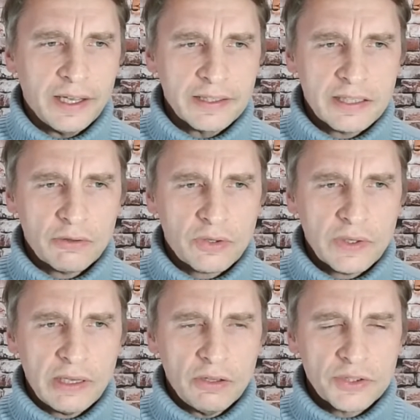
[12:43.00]
South
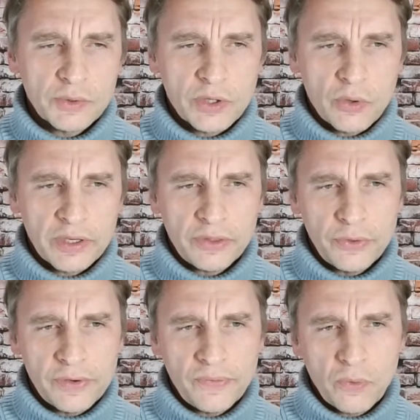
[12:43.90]
Korea also recorded
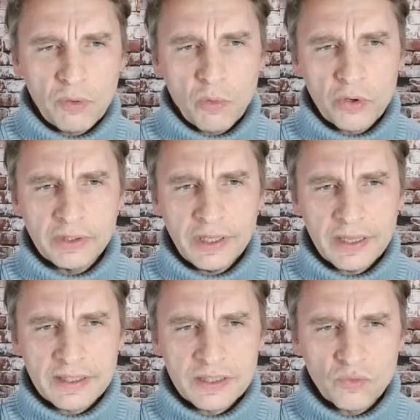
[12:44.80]
34 more
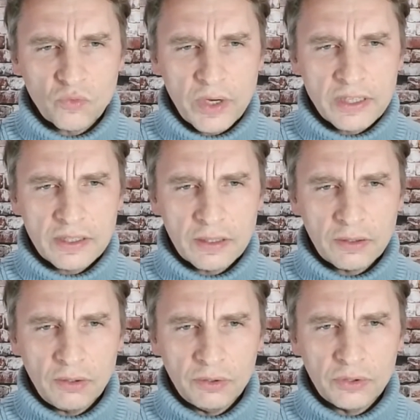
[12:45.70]
deaths, raising the
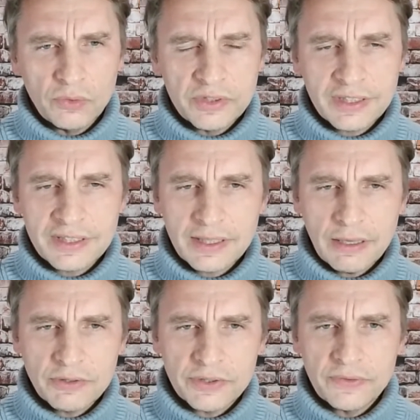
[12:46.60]
total to
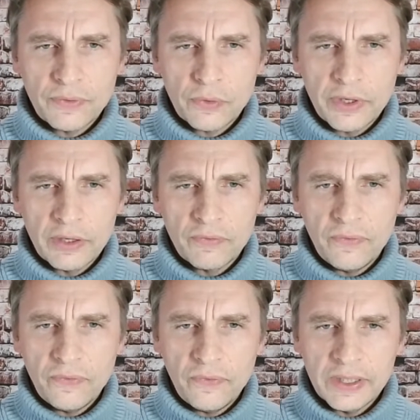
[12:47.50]
6,000 for a
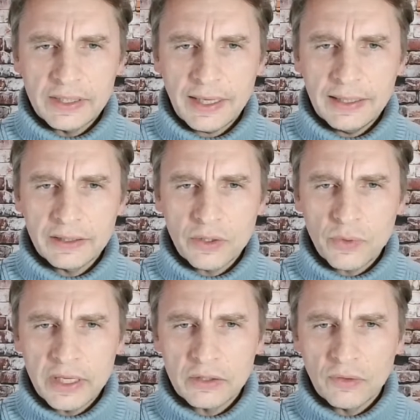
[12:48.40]
fatality
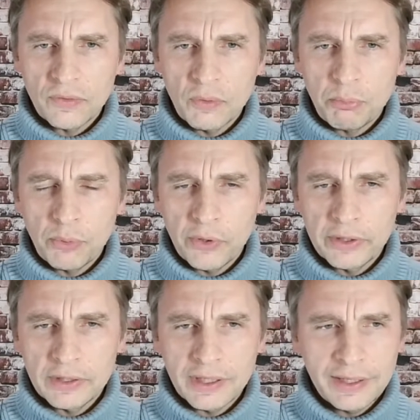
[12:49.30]
rate of
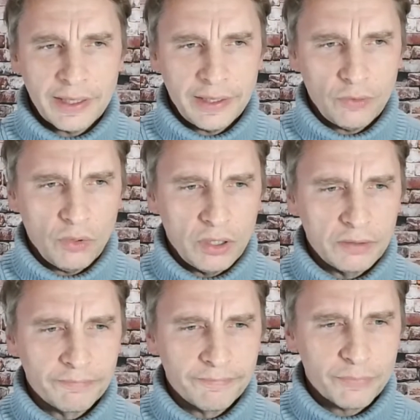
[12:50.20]

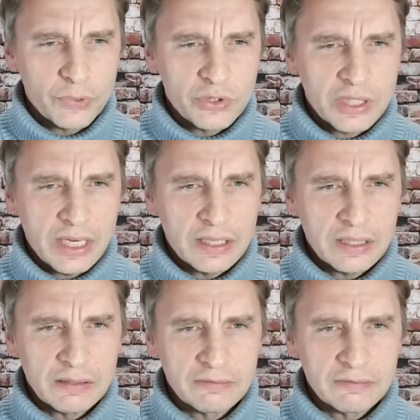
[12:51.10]
0.91%.